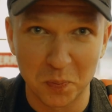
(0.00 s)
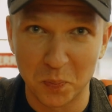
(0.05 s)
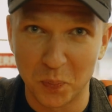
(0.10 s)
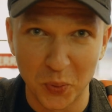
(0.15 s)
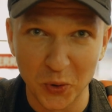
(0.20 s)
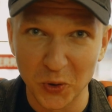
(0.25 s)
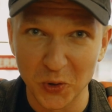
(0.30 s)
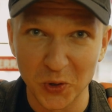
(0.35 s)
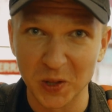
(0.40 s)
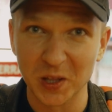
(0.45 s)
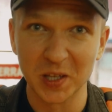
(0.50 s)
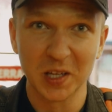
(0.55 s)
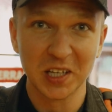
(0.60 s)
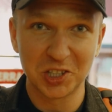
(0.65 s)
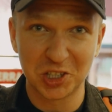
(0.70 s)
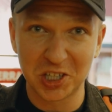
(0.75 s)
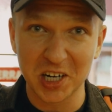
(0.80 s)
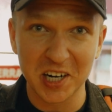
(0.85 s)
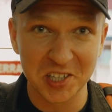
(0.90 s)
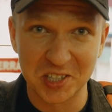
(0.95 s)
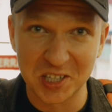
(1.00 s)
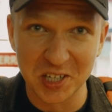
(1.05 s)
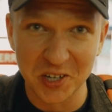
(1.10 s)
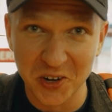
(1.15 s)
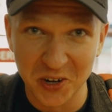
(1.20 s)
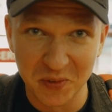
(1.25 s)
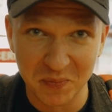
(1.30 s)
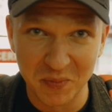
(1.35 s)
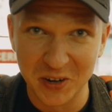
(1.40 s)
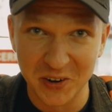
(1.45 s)
bull charging
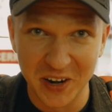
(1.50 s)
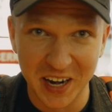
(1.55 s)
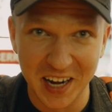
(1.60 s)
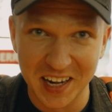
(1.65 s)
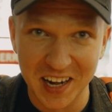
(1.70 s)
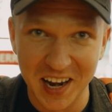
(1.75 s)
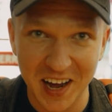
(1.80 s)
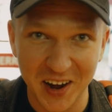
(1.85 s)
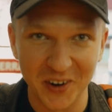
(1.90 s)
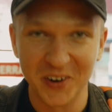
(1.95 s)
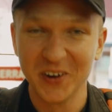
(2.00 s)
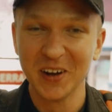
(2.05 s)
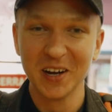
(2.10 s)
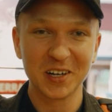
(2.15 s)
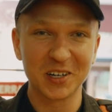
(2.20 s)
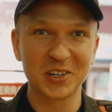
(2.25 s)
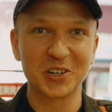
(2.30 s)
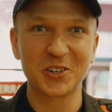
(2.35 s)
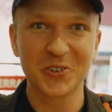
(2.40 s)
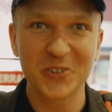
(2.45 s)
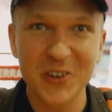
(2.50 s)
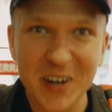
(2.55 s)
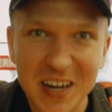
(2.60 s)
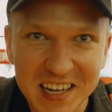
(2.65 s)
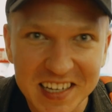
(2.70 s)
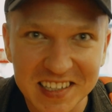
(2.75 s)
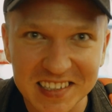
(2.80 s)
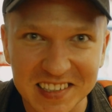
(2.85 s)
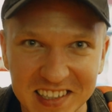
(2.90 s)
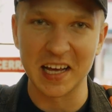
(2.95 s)
on me right now.
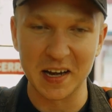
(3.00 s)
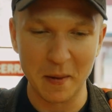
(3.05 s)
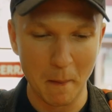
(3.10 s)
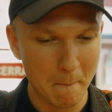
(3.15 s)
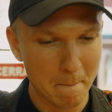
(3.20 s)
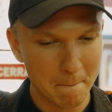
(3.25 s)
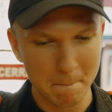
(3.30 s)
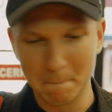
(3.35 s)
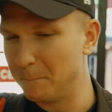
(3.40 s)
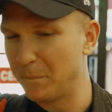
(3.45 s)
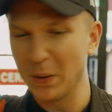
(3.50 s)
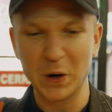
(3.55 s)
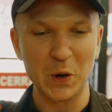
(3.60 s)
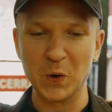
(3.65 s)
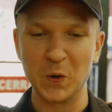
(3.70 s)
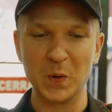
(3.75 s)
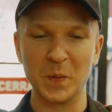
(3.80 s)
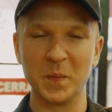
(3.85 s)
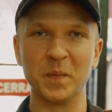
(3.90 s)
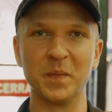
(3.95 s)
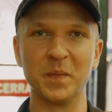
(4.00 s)
Crazy. Boom.